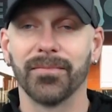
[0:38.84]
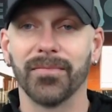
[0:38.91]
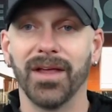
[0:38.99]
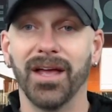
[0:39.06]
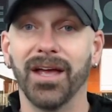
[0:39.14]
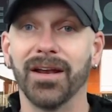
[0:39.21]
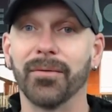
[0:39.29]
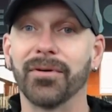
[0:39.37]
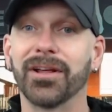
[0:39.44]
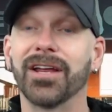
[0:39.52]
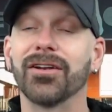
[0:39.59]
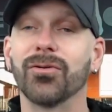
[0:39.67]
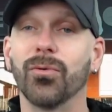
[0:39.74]
and I'm going to
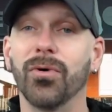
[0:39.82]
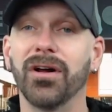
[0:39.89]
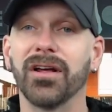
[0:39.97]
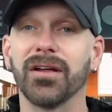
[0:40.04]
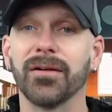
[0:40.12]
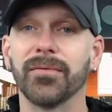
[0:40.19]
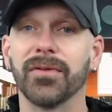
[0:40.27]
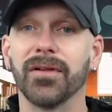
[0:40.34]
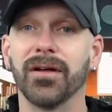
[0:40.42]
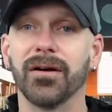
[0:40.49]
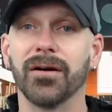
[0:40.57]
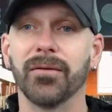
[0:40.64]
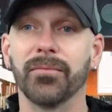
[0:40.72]
get into why.
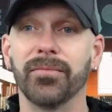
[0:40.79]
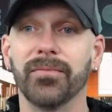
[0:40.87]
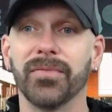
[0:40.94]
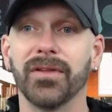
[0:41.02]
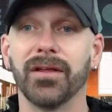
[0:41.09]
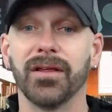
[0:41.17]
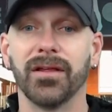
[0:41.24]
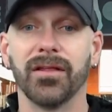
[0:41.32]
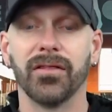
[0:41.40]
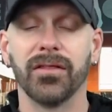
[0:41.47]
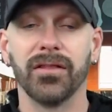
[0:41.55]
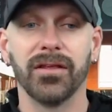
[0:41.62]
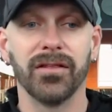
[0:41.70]
Uh,
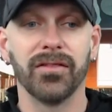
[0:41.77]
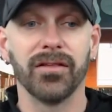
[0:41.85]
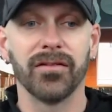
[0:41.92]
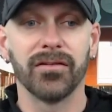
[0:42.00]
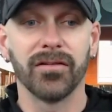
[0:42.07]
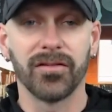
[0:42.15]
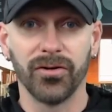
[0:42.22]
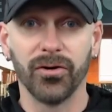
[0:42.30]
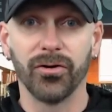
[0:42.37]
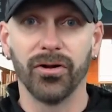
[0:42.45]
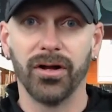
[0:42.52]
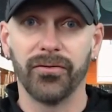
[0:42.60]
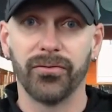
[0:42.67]
to start
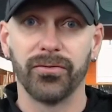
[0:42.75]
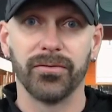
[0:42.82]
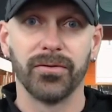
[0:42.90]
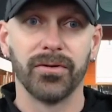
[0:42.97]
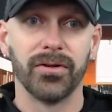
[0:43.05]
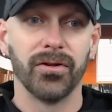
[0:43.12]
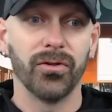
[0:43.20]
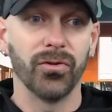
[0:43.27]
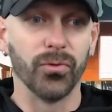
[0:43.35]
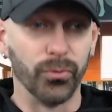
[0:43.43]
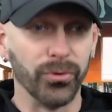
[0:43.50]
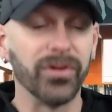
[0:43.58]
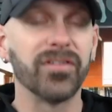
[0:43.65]
off, the
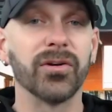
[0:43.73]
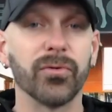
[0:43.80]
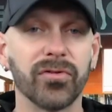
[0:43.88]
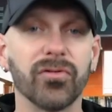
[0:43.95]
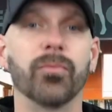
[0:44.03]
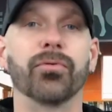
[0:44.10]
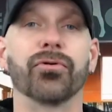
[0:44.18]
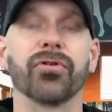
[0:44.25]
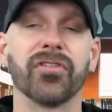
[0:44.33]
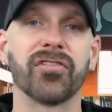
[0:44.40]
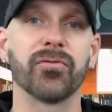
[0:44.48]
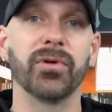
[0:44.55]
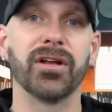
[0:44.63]
reason it was so brutal
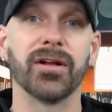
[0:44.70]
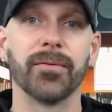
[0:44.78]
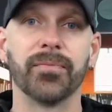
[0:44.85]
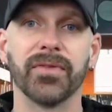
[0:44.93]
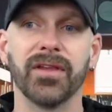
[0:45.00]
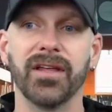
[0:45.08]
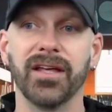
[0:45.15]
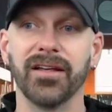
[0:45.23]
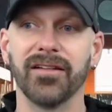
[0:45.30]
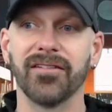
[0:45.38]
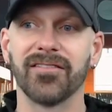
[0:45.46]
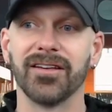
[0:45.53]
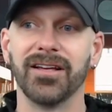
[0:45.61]
this week
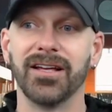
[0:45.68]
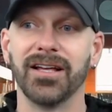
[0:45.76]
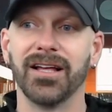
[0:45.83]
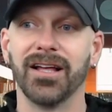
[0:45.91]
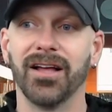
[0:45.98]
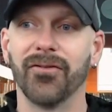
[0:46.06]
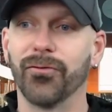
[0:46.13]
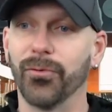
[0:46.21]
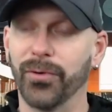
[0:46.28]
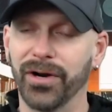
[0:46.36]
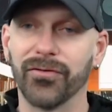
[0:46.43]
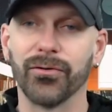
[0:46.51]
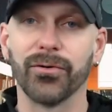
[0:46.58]
is for
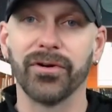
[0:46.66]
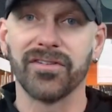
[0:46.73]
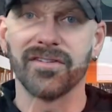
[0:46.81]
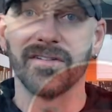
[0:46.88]
whatever reason